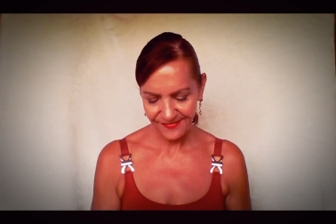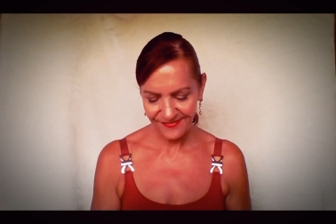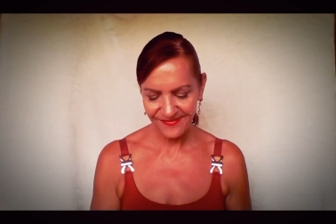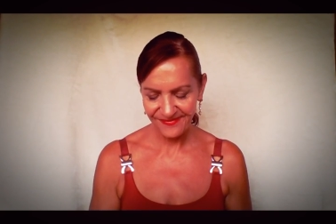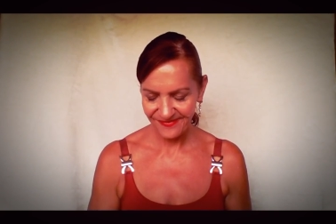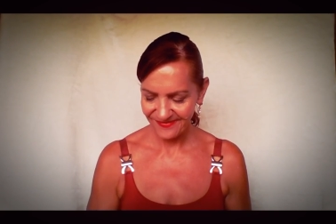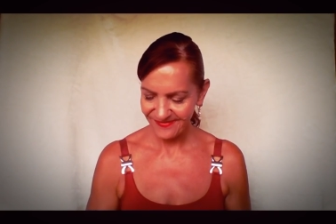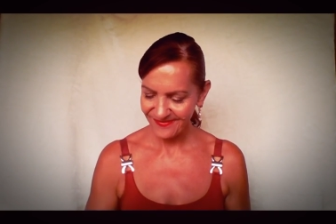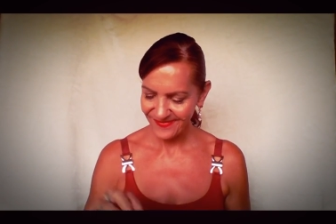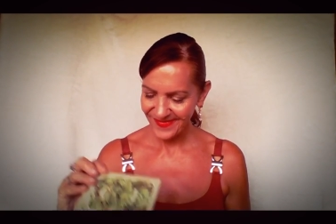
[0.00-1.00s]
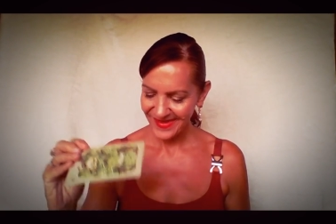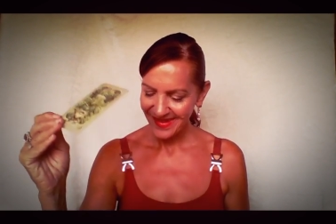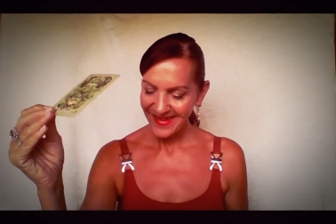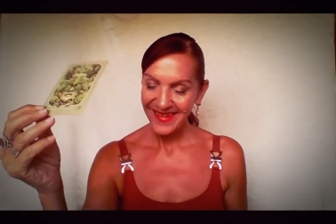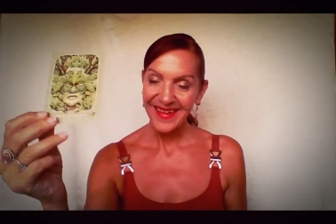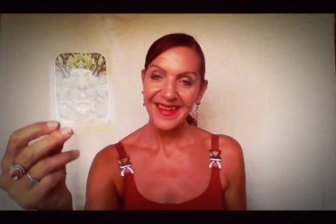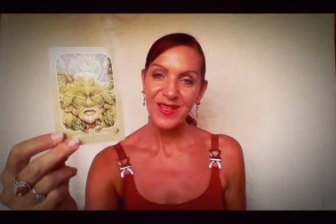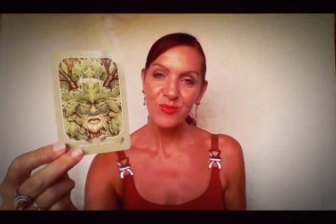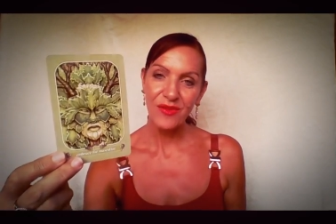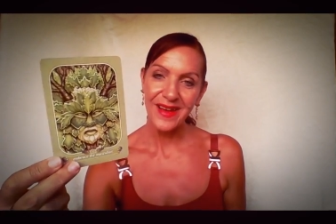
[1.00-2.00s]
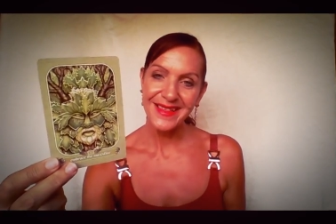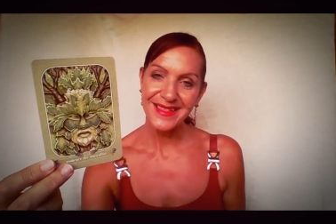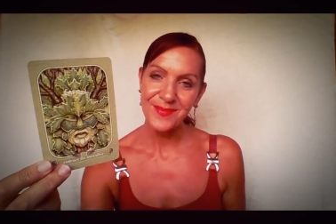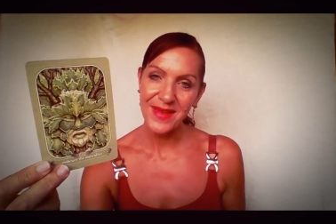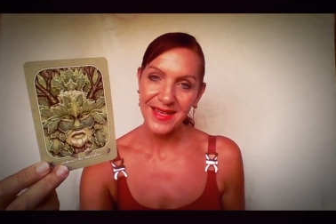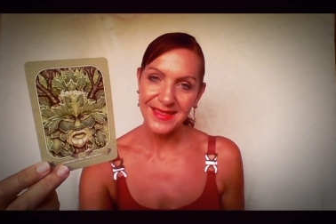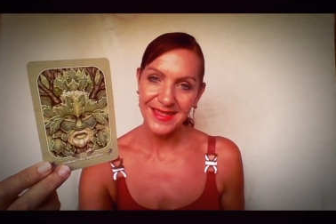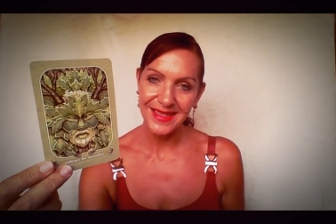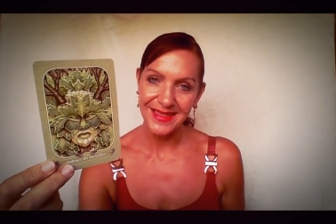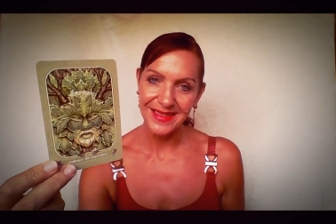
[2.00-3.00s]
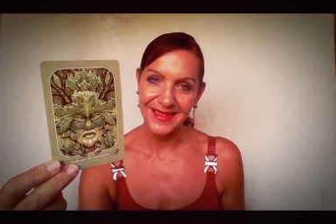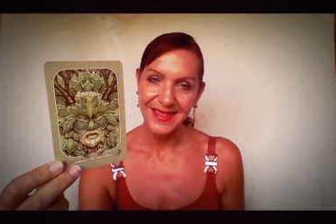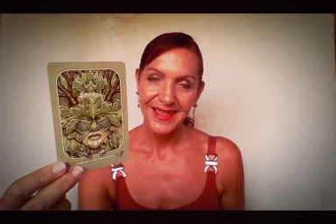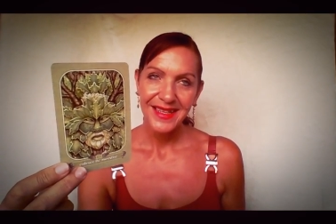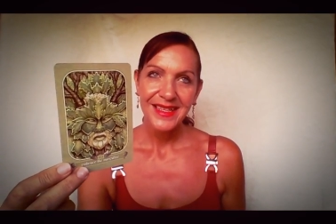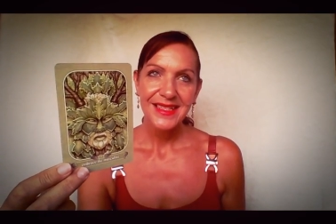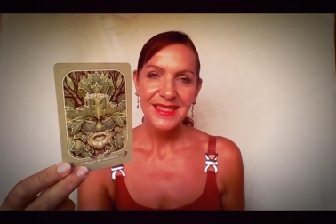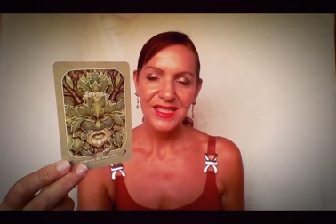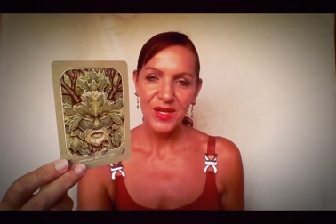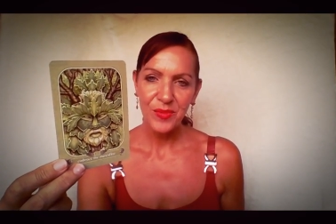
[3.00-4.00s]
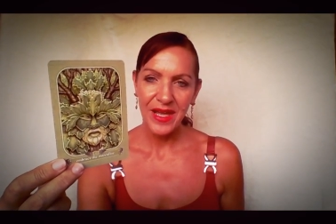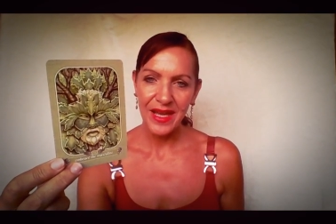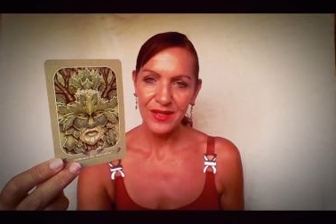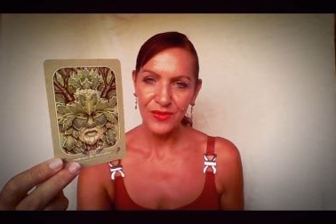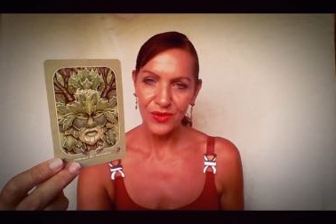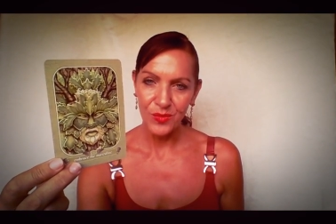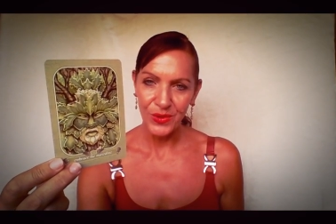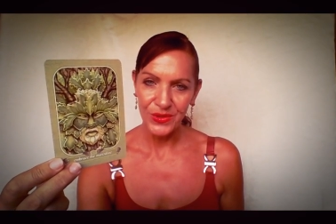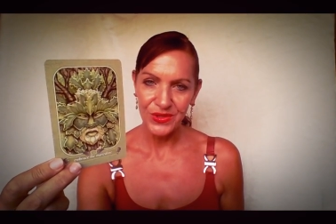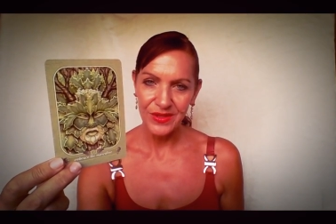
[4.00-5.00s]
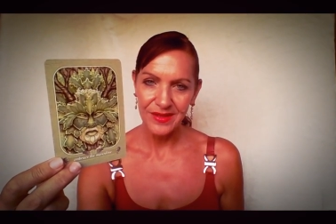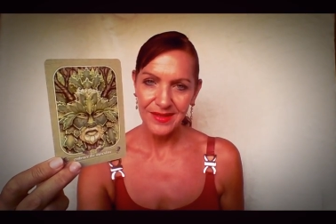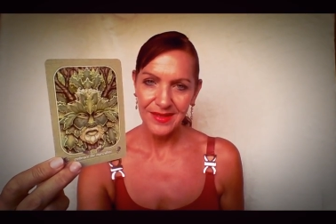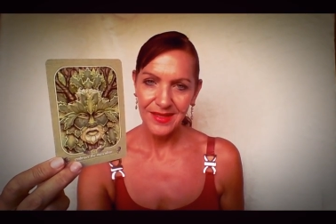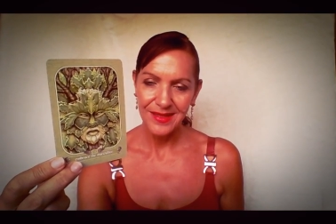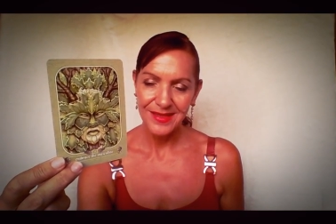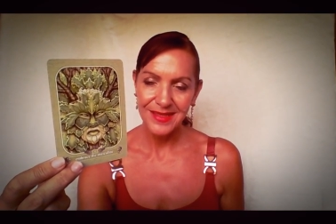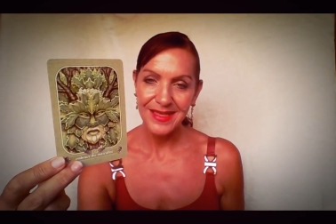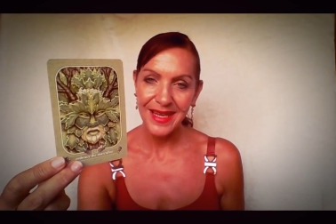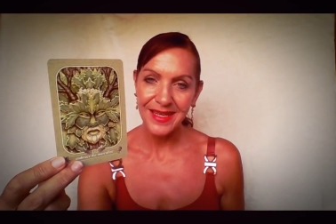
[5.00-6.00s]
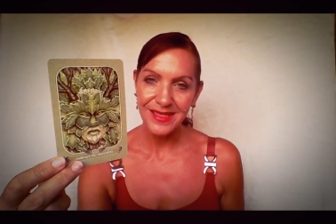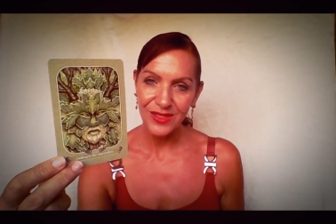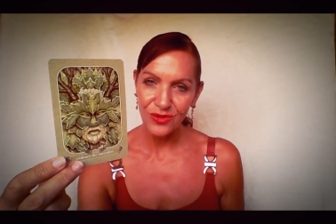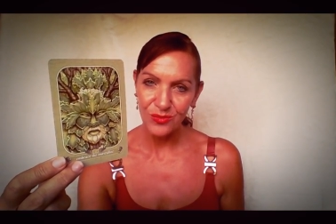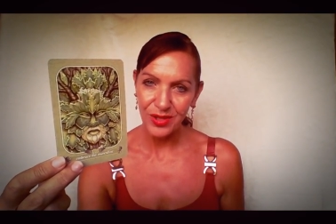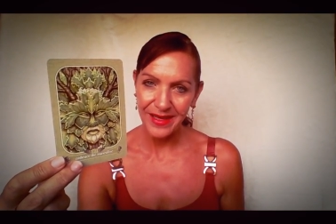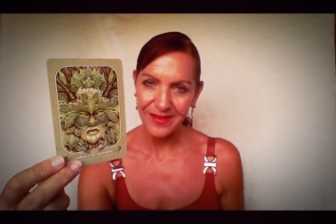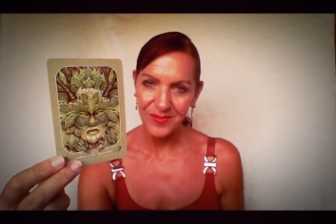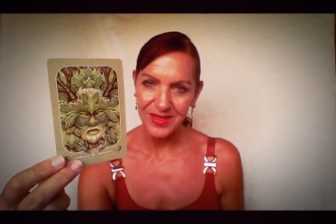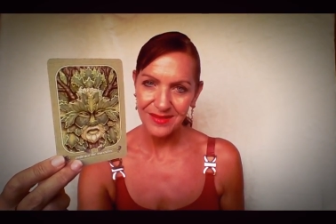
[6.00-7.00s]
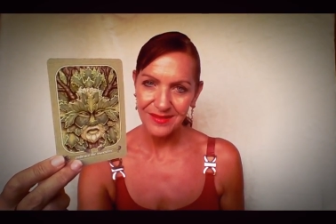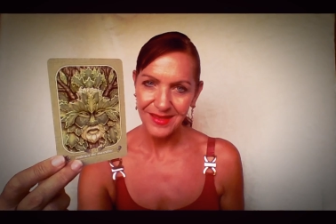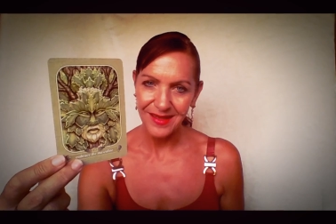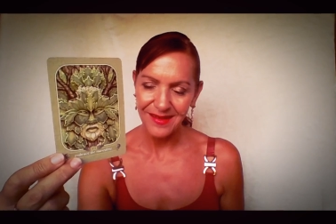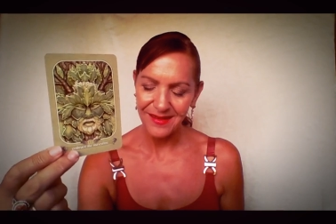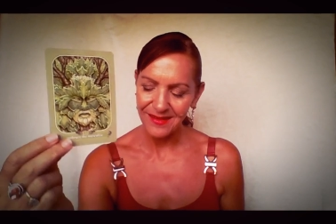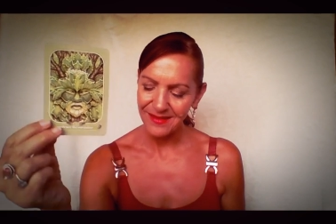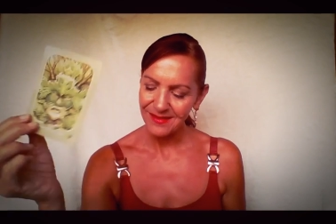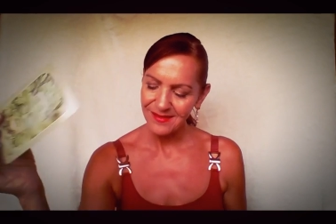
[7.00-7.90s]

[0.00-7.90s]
Mm. And embrace the masculine. Step out of your emotions. Stand in your empowerment. Yeah.